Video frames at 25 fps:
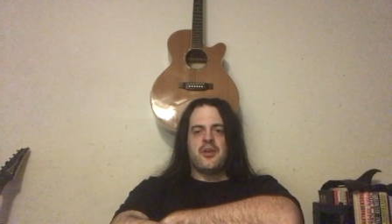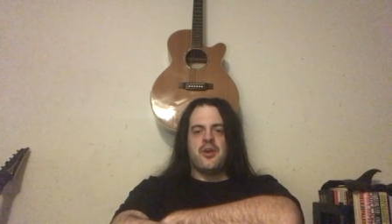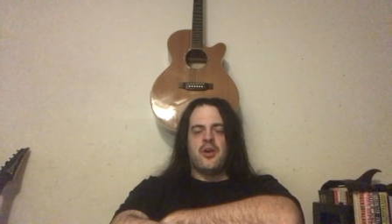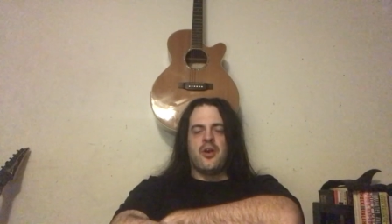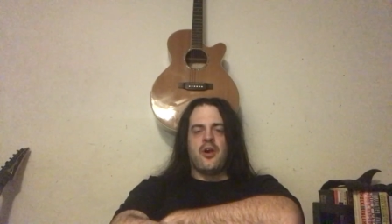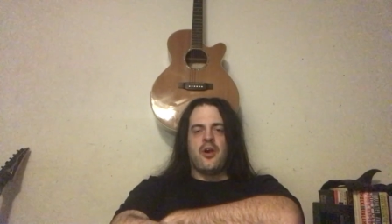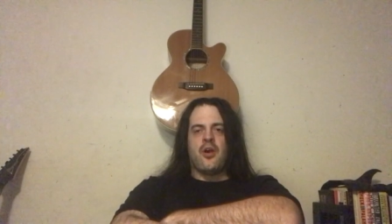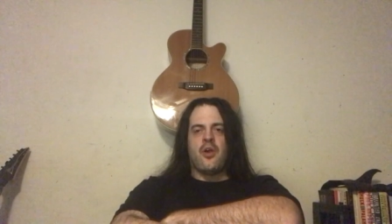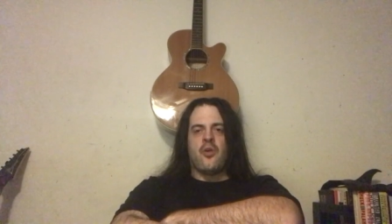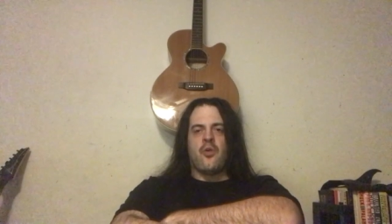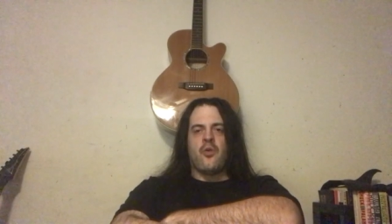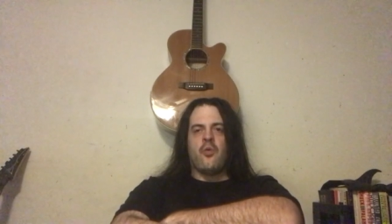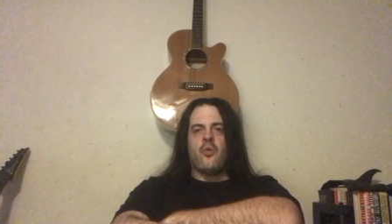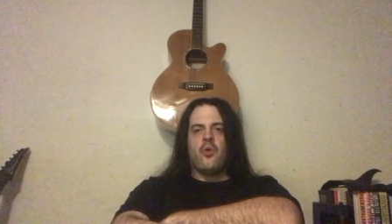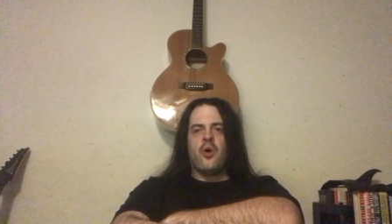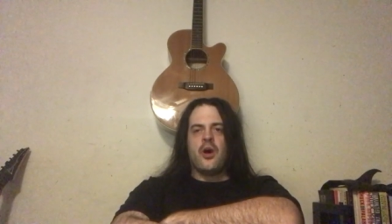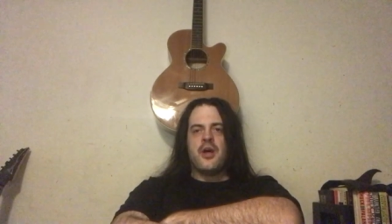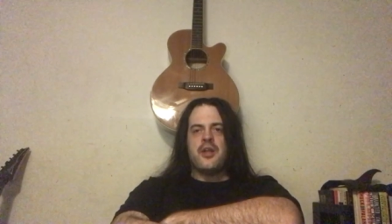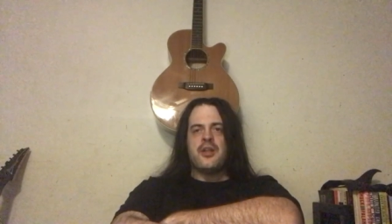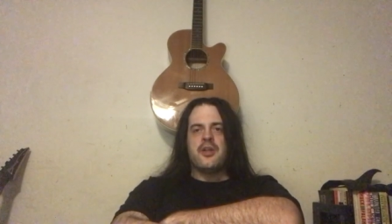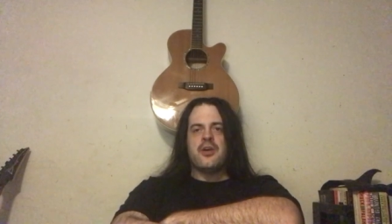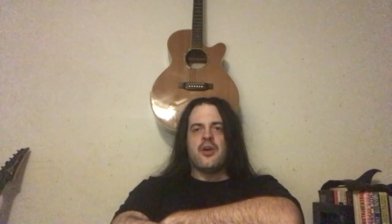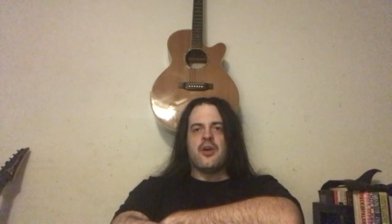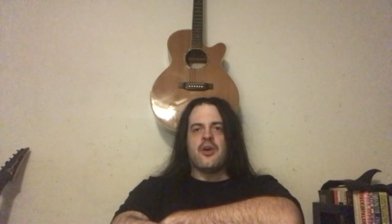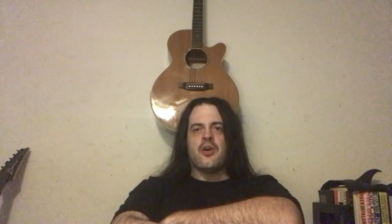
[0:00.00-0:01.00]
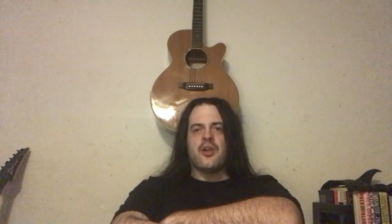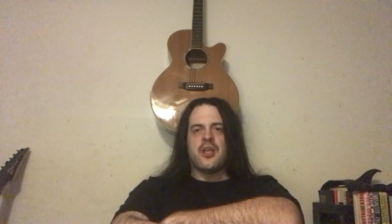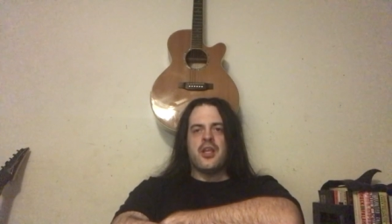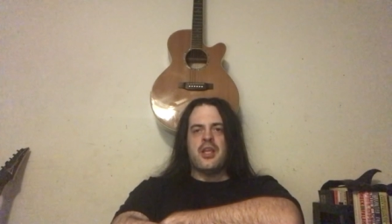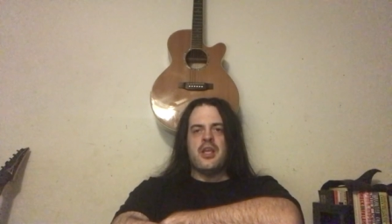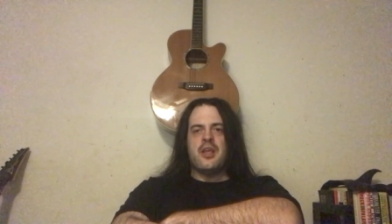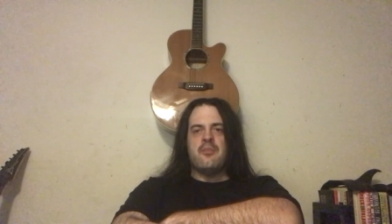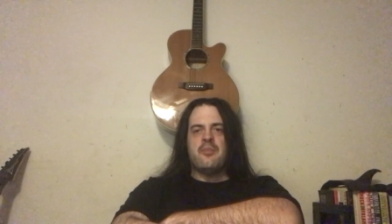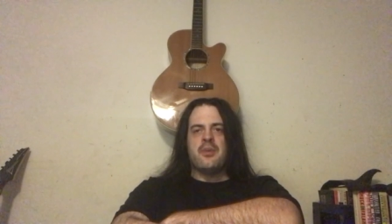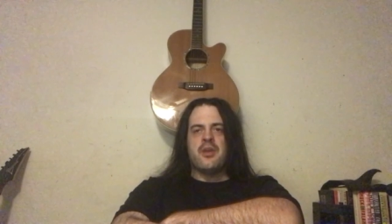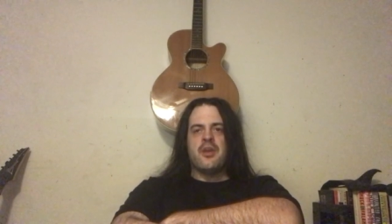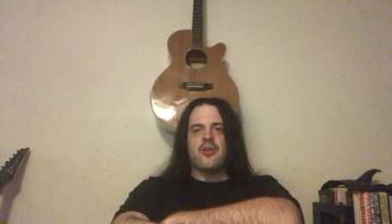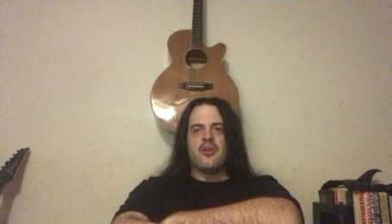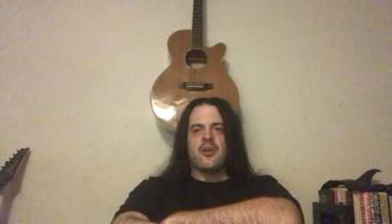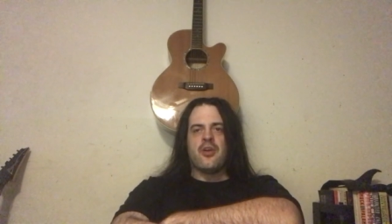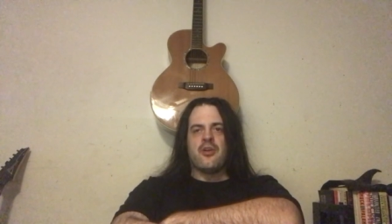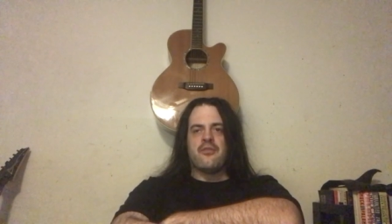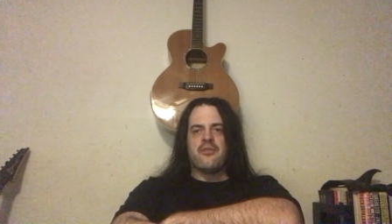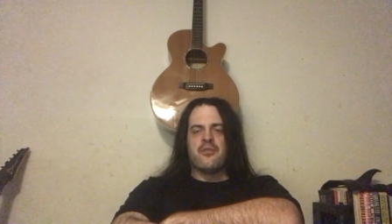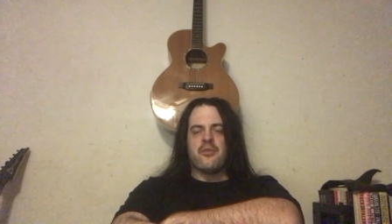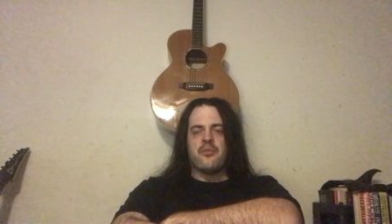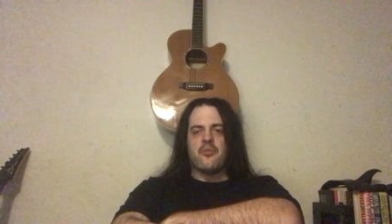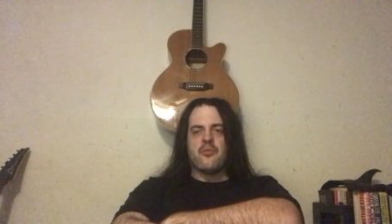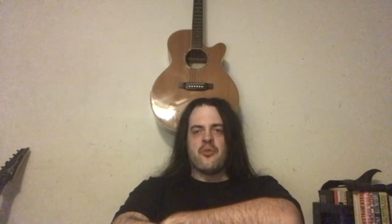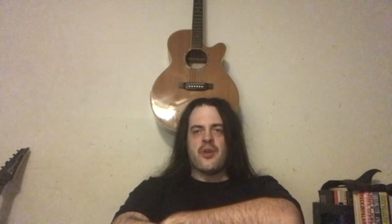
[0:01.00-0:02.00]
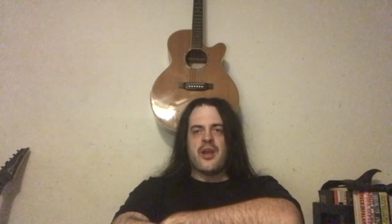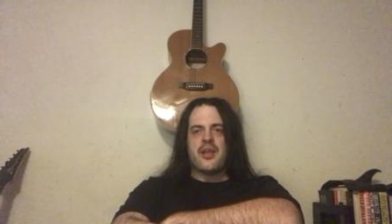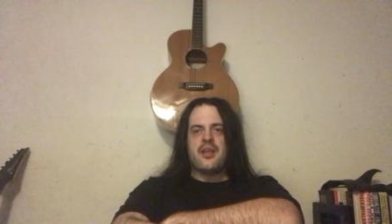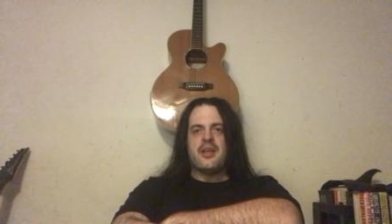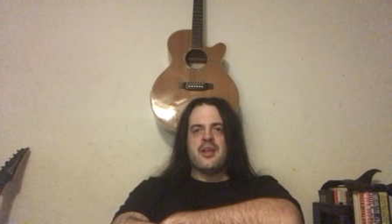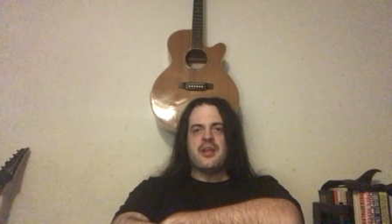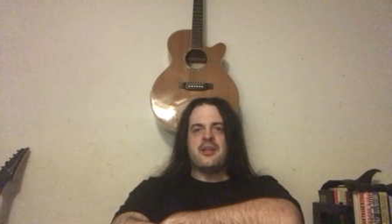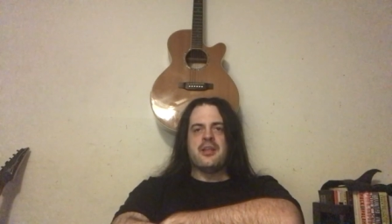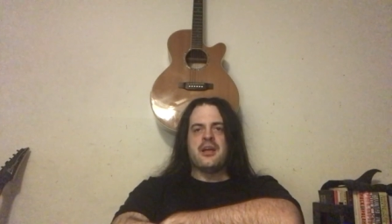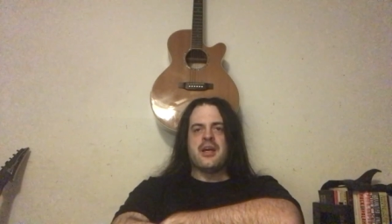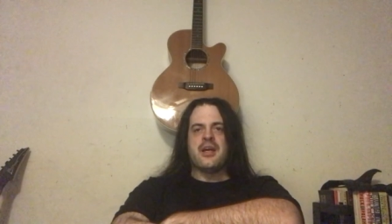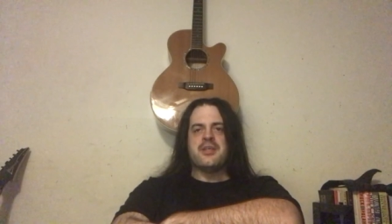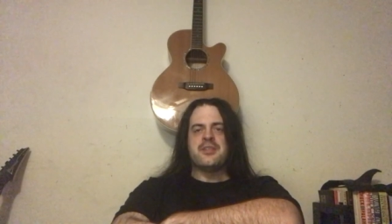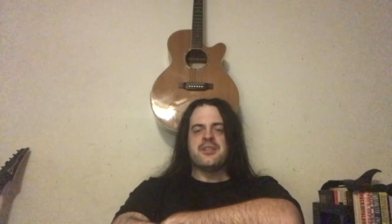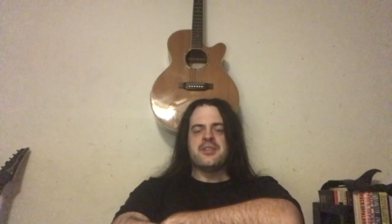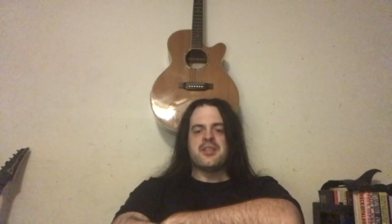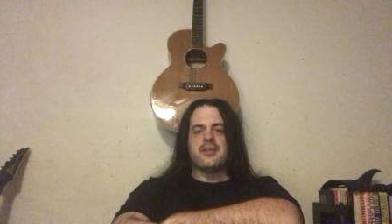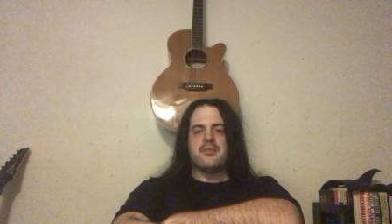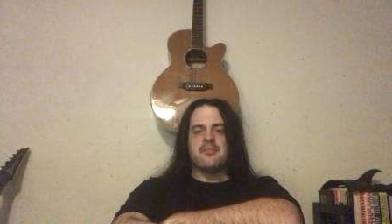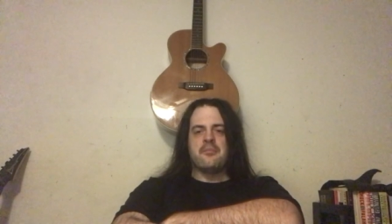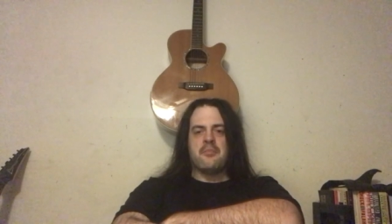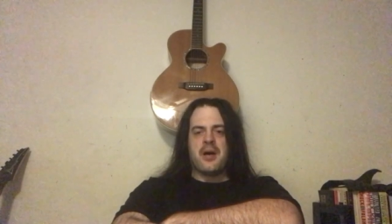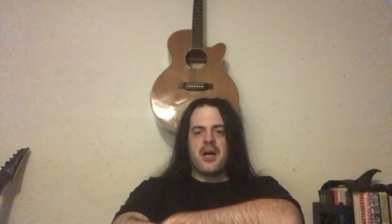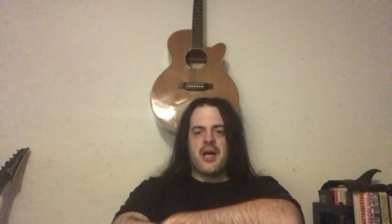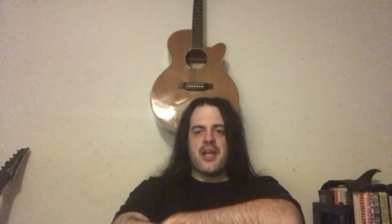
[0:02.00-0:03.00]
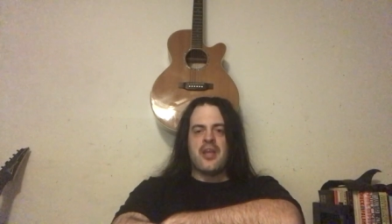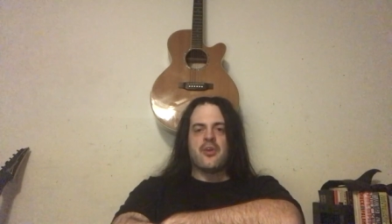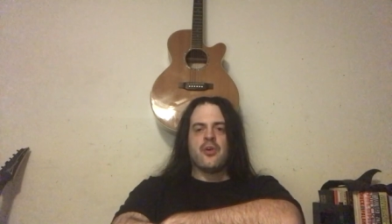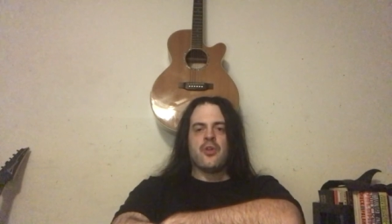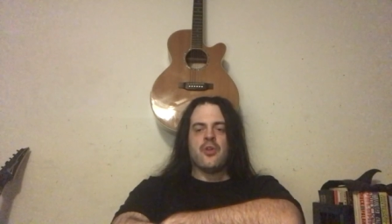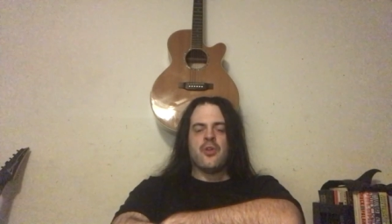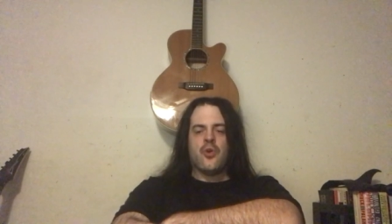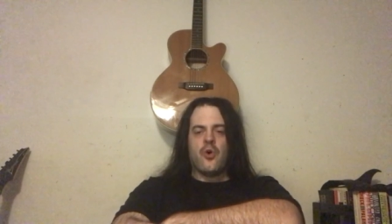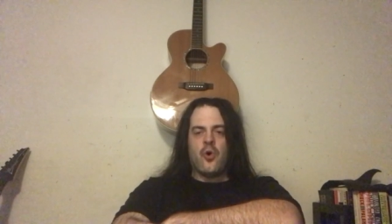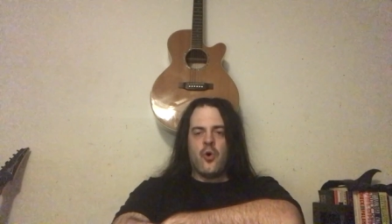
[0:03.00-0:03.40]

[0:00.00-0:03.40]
are what are keeping her from recognizing Michael